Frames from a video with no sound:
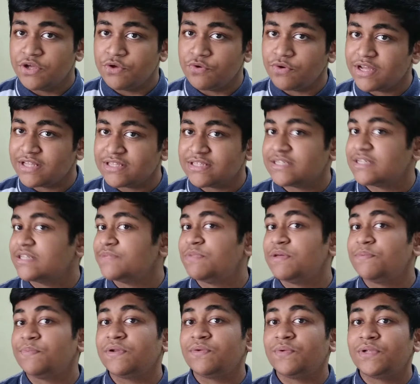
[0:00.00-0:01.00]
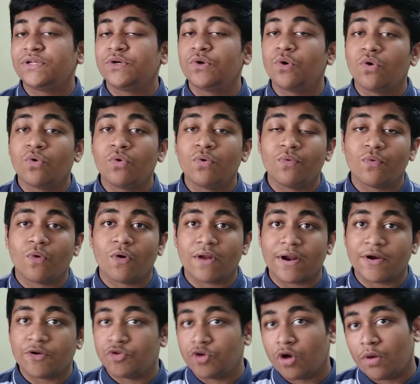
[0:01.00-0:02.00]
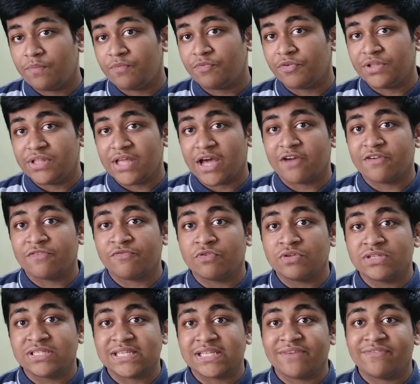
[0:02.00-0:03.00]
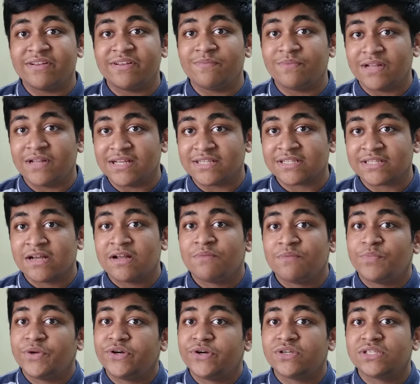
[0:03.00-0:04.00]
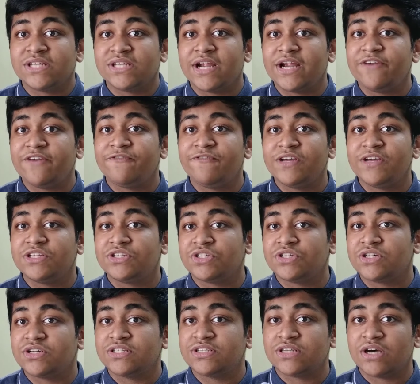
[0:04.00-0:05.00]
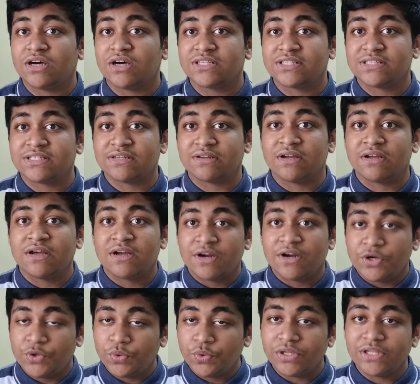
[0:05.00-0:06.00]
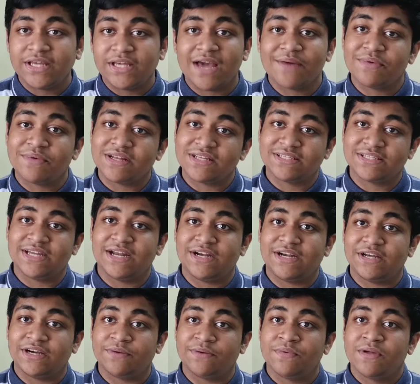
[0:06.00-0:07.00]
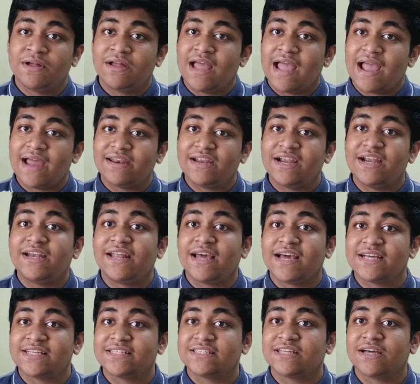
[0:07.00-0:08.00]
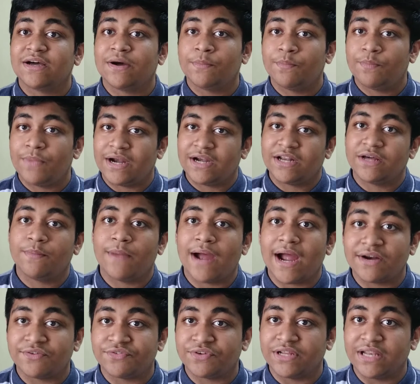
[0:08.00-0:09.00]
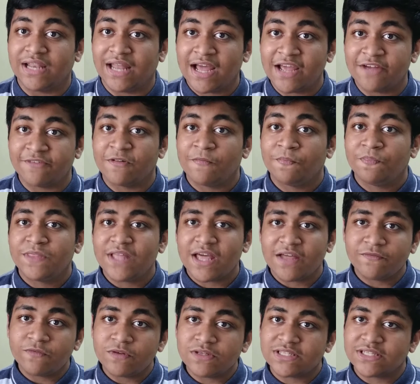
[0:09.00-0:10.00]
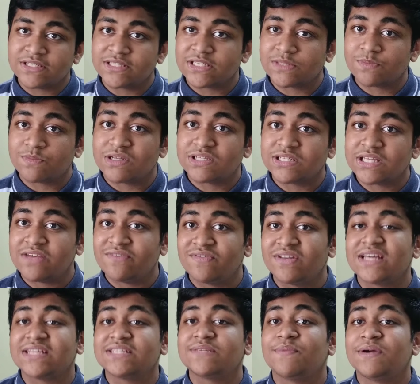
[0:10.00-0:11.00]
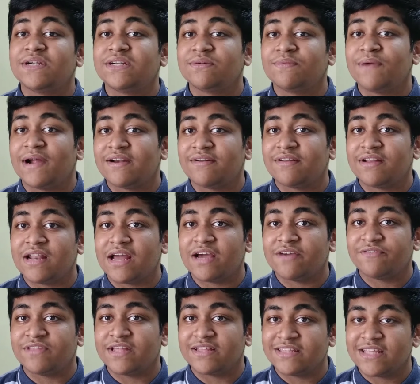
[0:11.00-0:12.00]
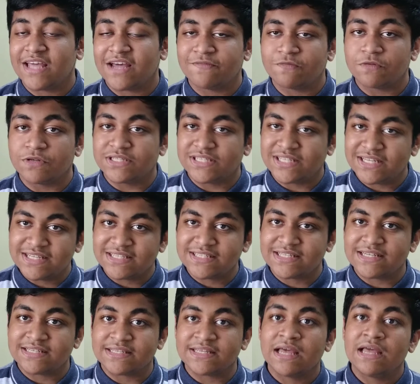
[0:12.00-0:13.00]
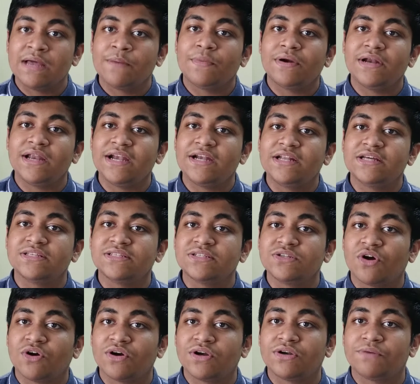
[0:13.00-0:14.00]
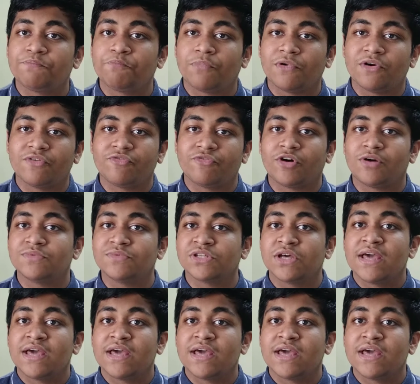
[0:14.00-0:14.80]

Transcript: You can say people will go or adopt for the iPhone 7 Plus because it features a dual camera setup and it has a better battery life. The iPhone 6s Plus even has a better battery life than the iPhone 6s, but it does not perform